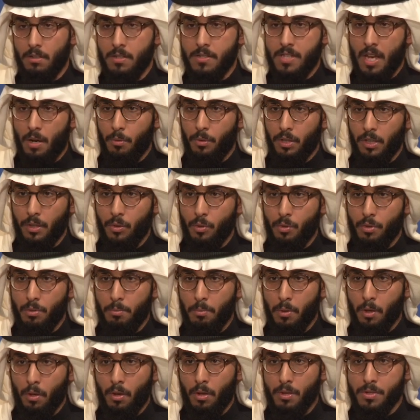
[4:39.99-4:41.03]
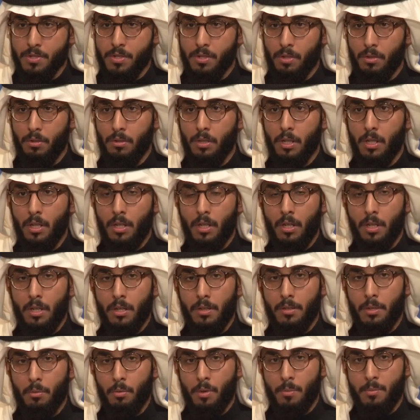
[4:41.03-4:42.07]
Saudi youth, but also
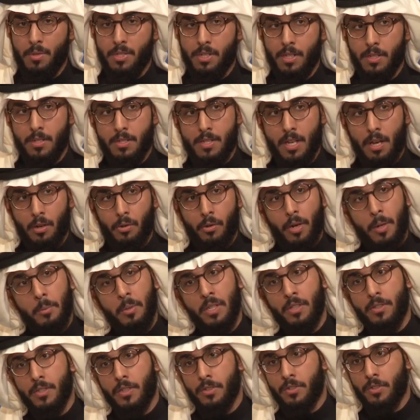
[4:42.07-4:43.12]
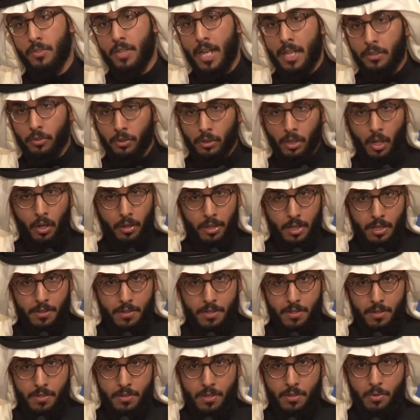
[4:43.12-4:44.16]
that represents Saudi Arabia to international
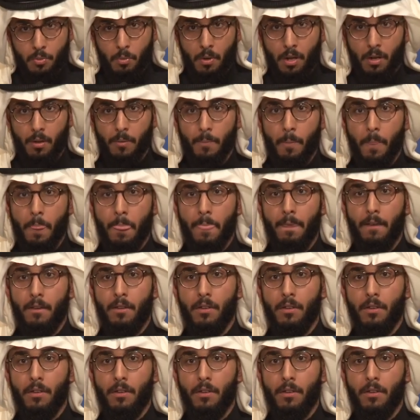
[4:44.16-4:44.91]
audiences as well.